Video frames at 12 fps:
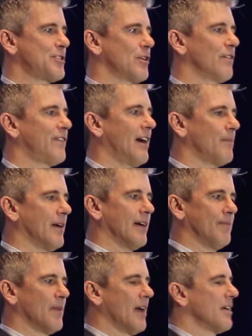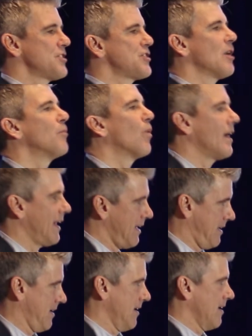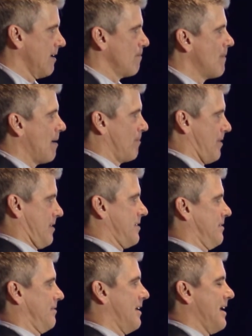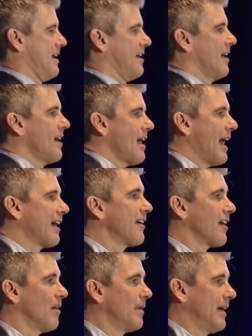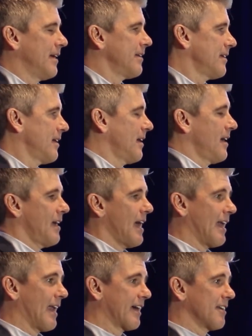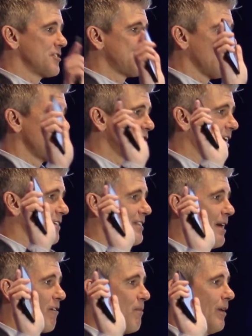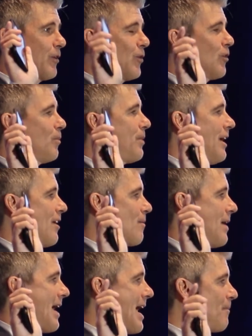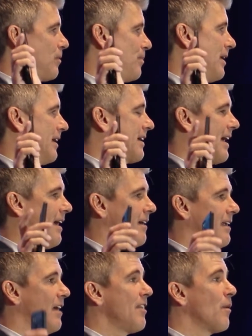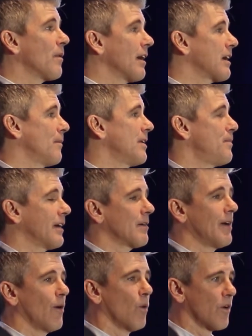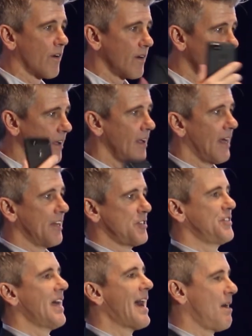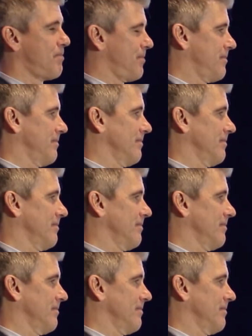So if I'm a Subway member, right, I can come in and I can associate that with my Google Pay or my Apple Pay account. And then when I come in to pick up my order, I just tap.